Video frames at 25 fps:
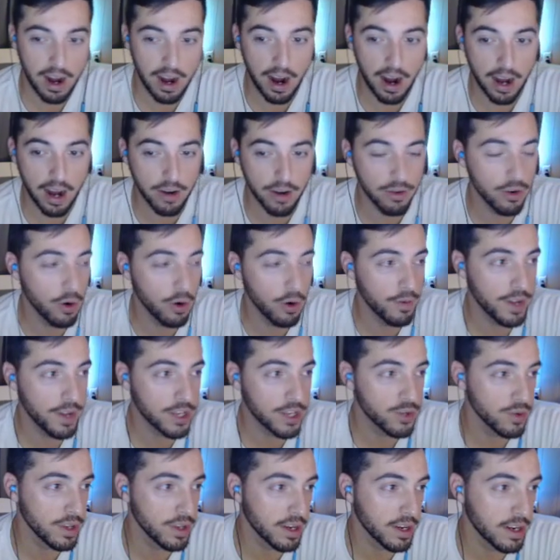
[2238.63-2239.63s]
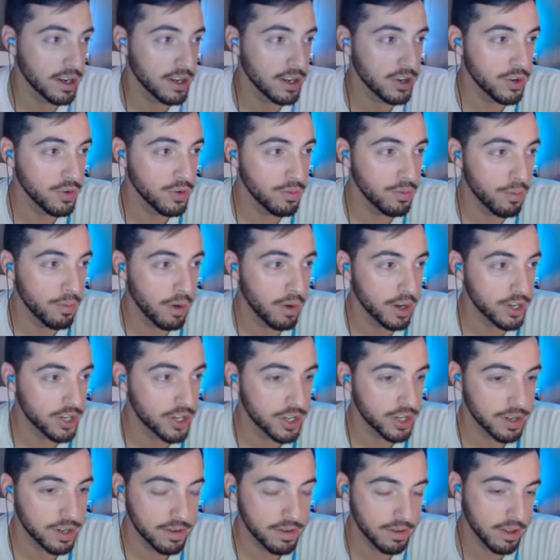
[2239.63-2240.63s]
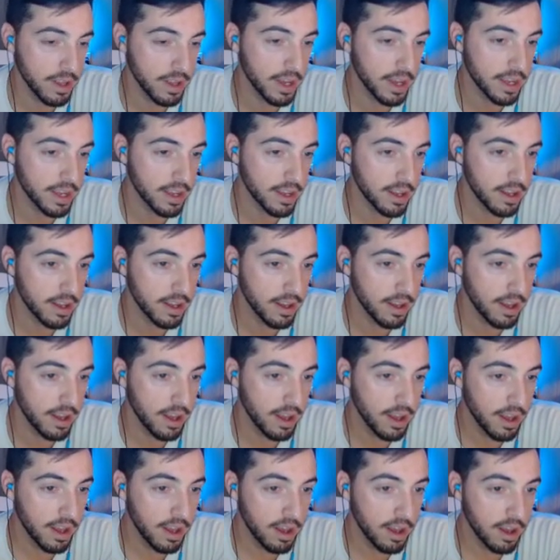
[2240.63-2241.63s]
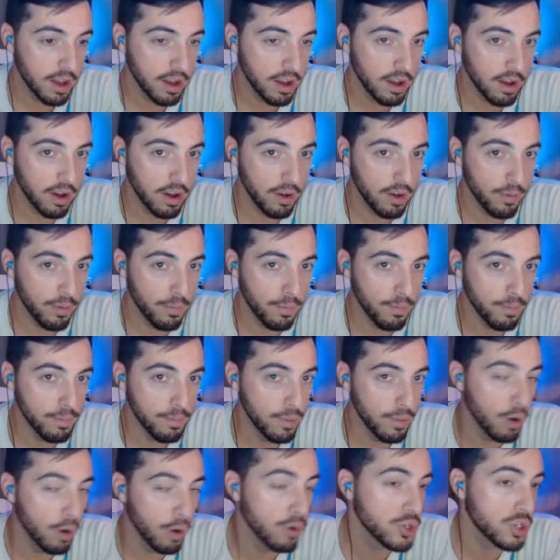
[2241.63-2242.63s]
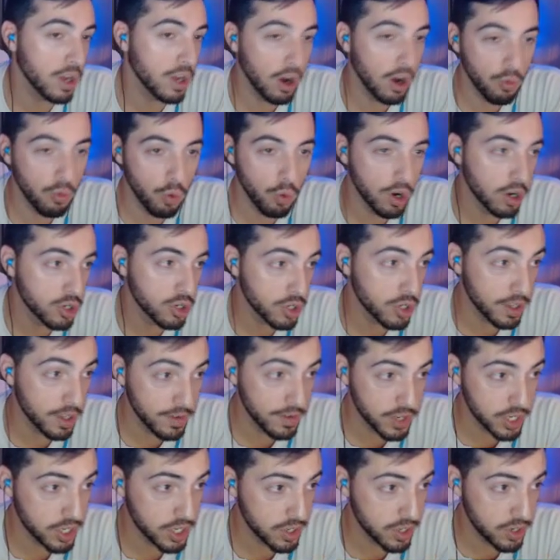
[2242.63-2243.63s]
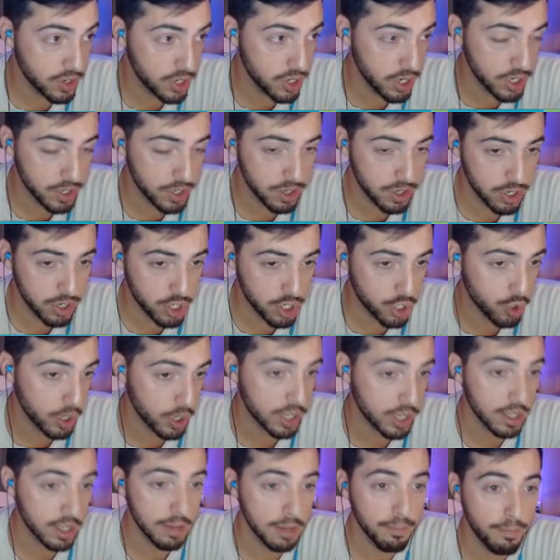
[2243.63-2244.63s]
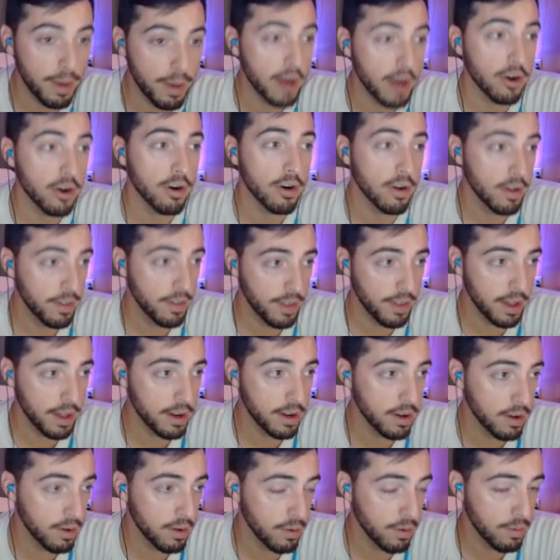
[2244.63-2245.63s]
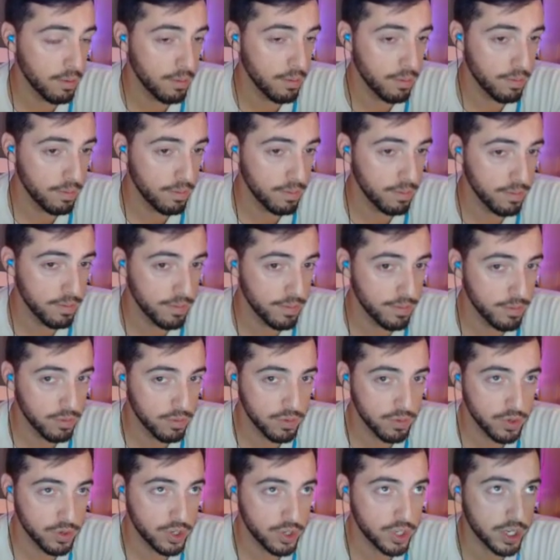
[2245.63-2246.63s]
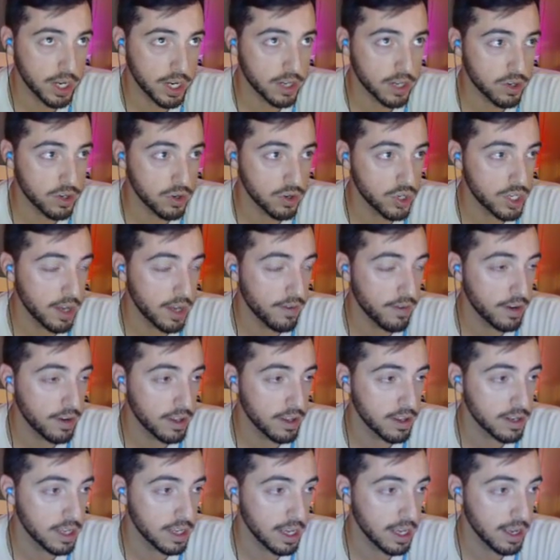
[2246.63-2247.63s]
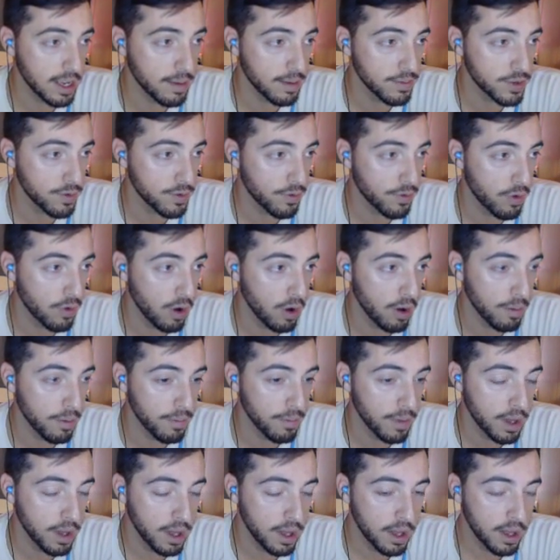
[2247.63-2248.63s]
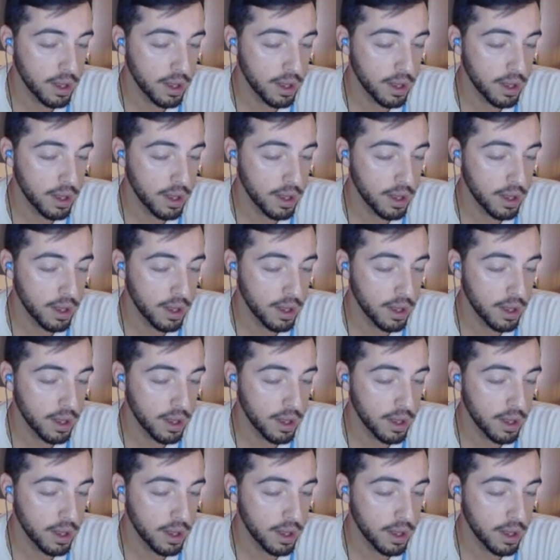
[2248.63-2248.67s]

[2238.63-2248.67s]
I don't know if that's really going to do much. Like most 100 Thieves is just strictly better than six or seven of the teams from